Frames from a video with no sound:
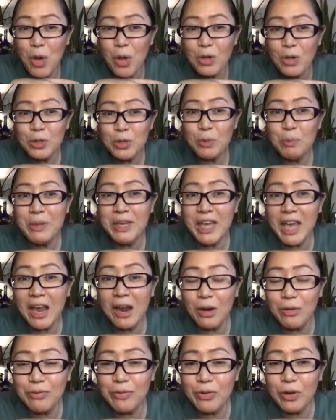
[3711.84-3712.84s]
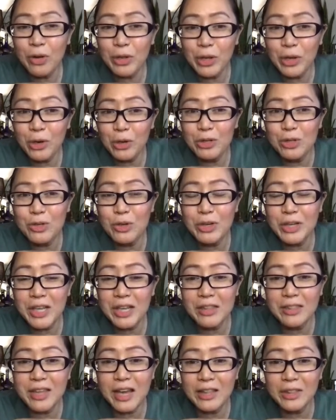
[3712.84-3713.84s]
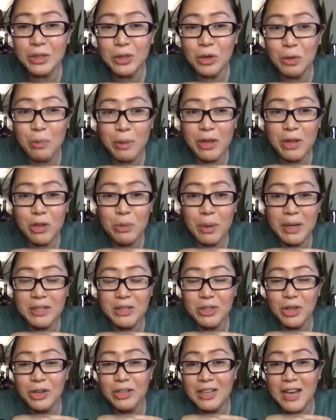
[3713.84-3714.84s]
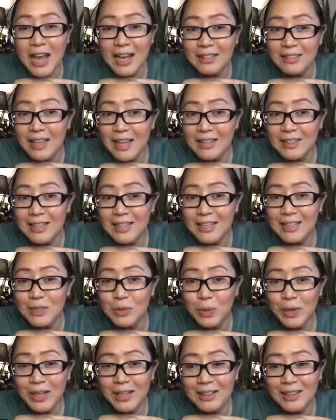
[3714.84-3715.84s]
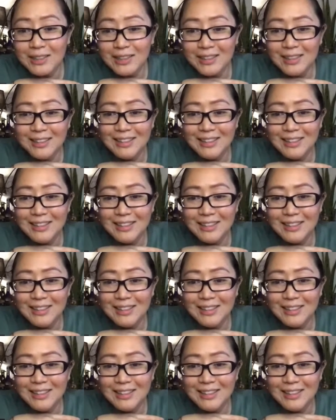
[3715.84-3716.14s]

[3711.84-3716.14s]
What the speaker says: So be careful, you know, drinking that, you know, you might start lactating as well.